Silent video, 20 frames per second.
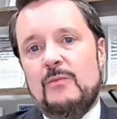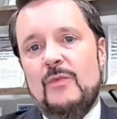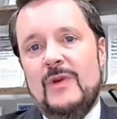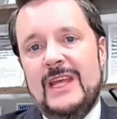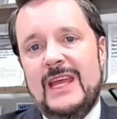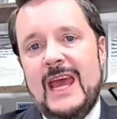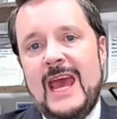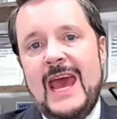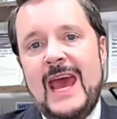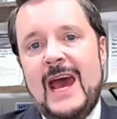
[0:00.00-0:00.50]

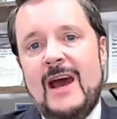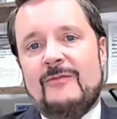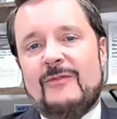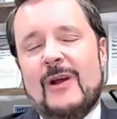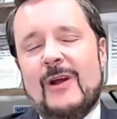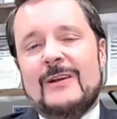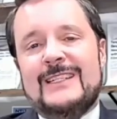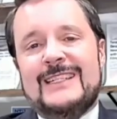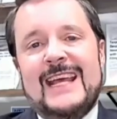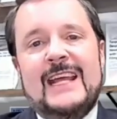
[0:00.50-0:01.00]
we have.
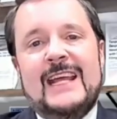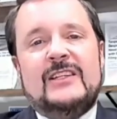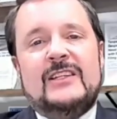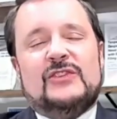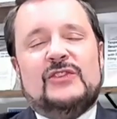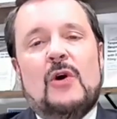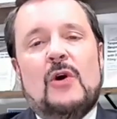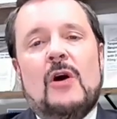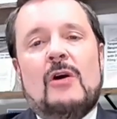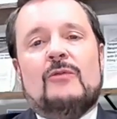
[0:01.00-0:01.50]
Our debt
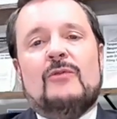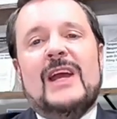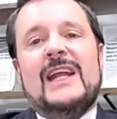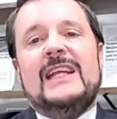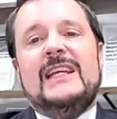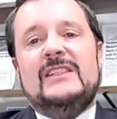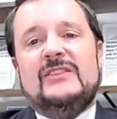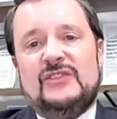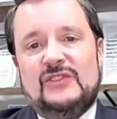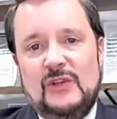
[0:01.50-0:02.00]
is
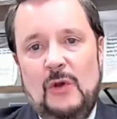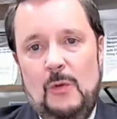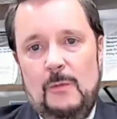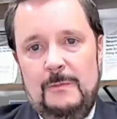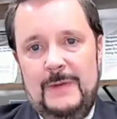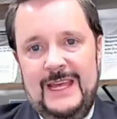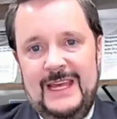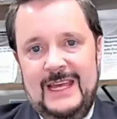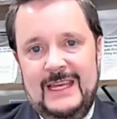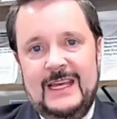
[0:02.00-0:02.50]
already so
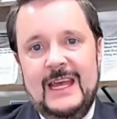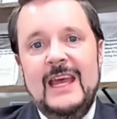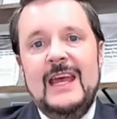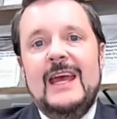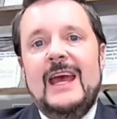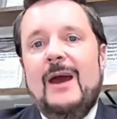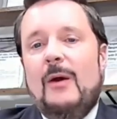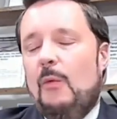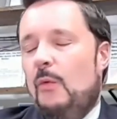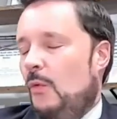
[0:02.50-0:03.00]
big.
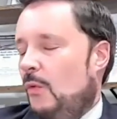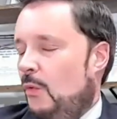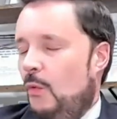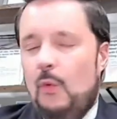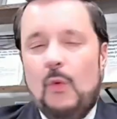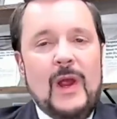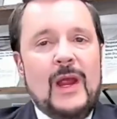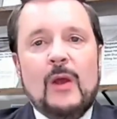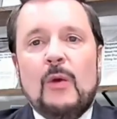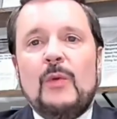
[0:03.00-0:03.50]

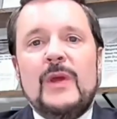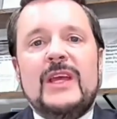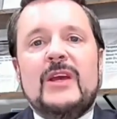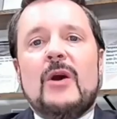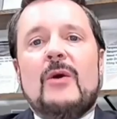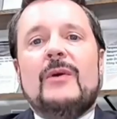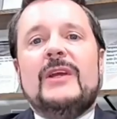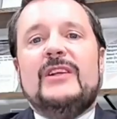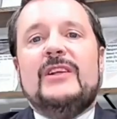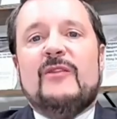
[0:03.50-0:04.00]
Where are we
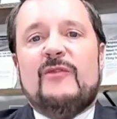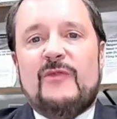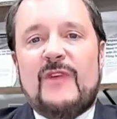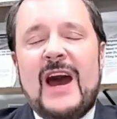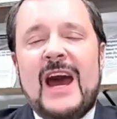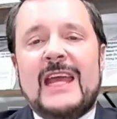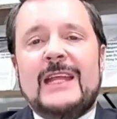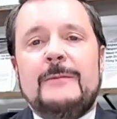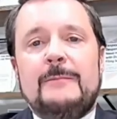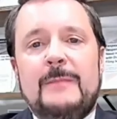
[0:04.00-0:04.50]
going to
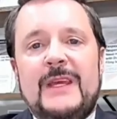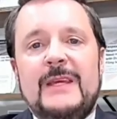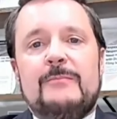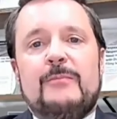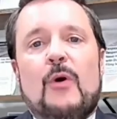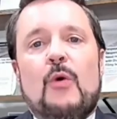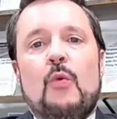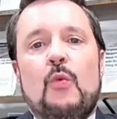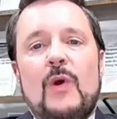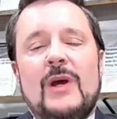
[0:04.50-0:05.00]
find
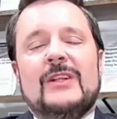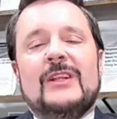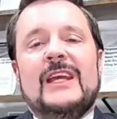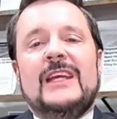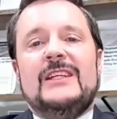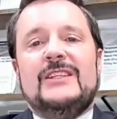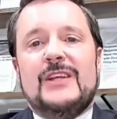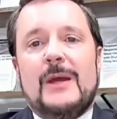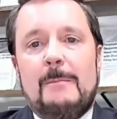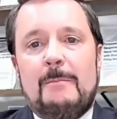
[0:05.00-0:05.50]
people
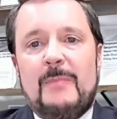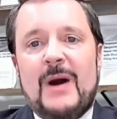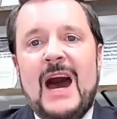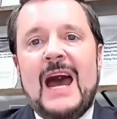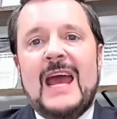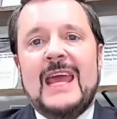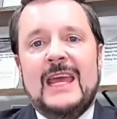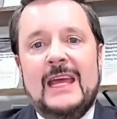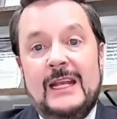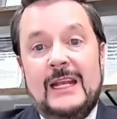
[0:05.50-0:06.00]
willing to
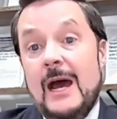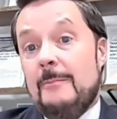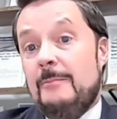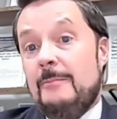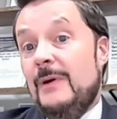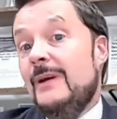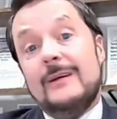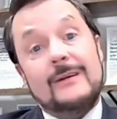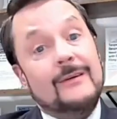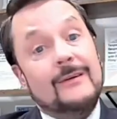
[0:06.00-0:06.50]
buy it up?
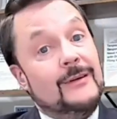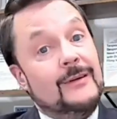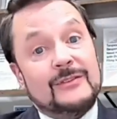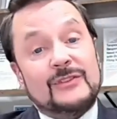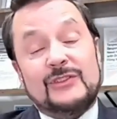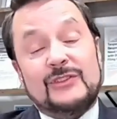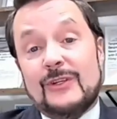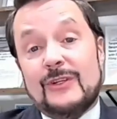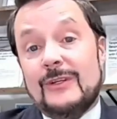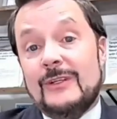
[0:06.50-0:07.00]
Well,
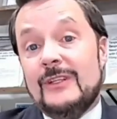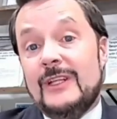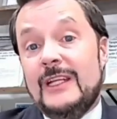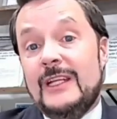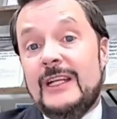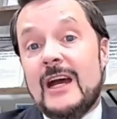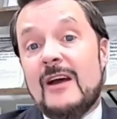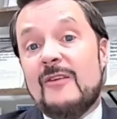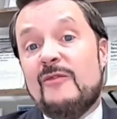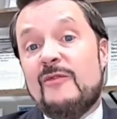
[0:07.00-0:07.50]
certainly
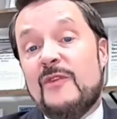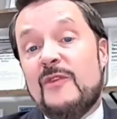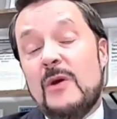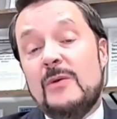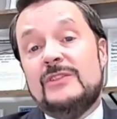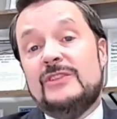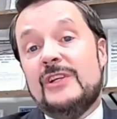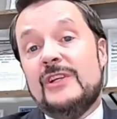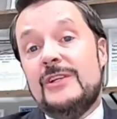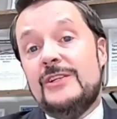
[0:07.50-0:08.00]
not
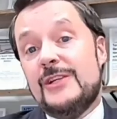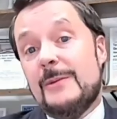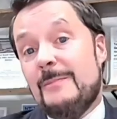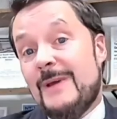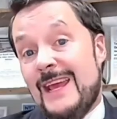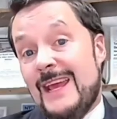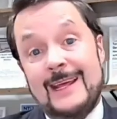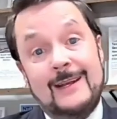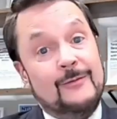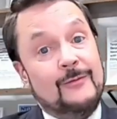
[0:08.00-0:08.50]
folks in
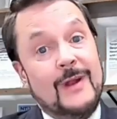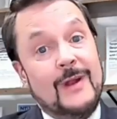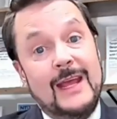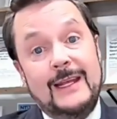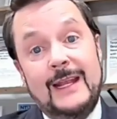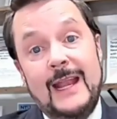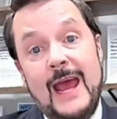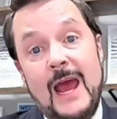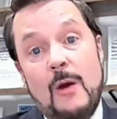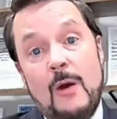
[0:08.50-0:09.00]
Japan
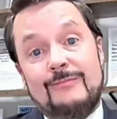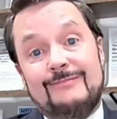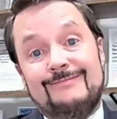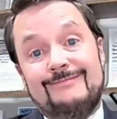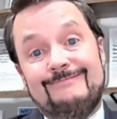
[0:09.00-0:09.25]
right now.